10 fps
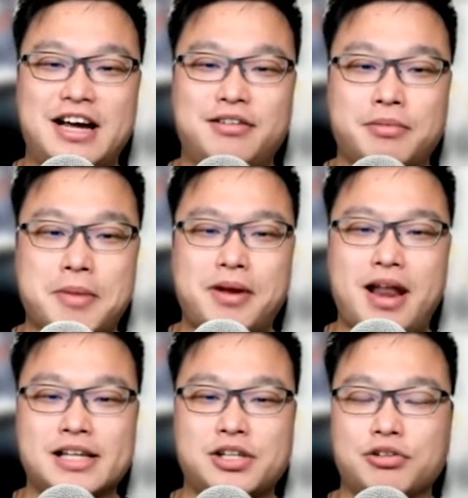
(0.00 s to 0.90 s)
remember
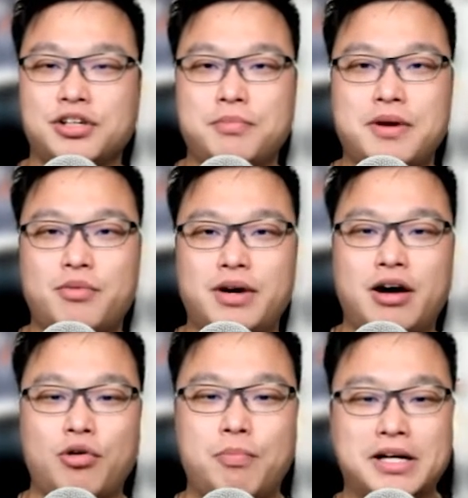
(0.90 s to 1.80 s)
last October when a
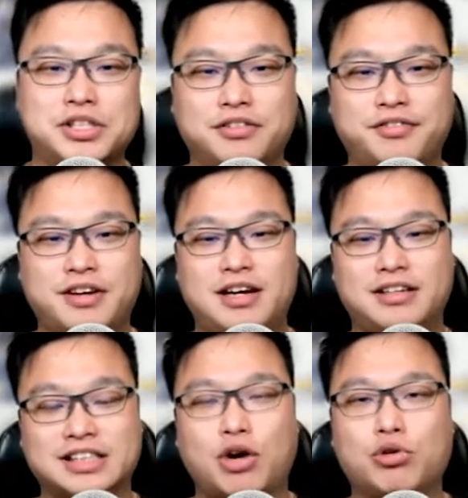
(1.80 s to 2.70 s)
whole bunch of
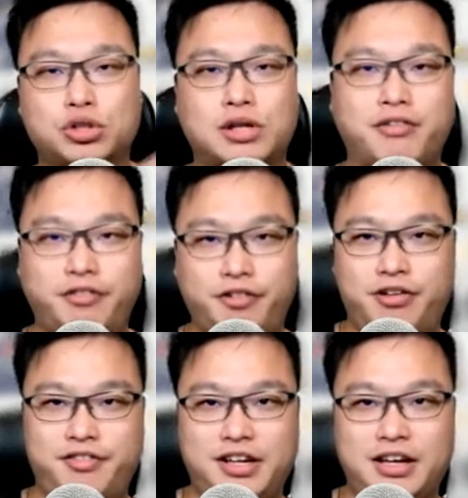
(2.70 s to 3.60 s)
there's a whole truck full
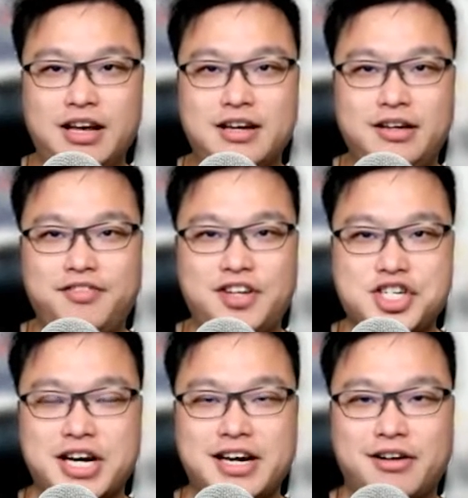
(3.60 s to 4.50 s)
of the
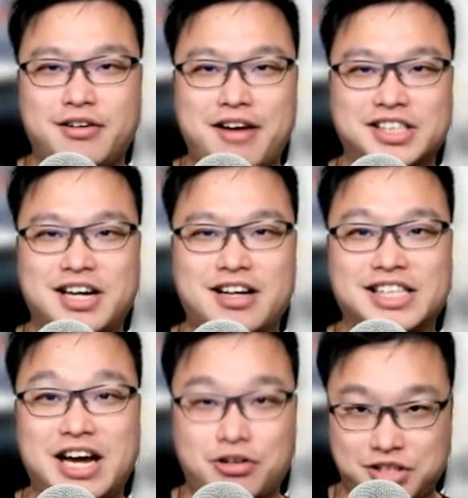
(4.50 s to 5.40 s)
EVGA graphics cards
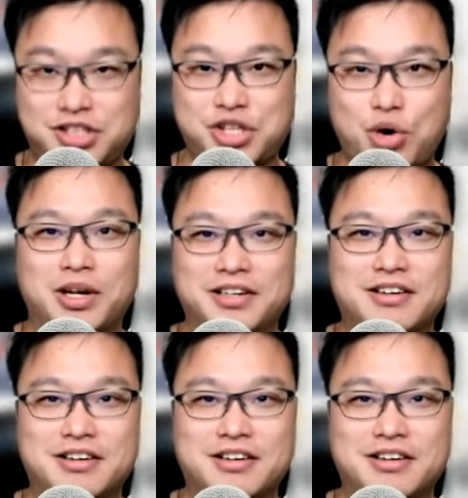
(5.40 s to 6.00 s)
that got stolen?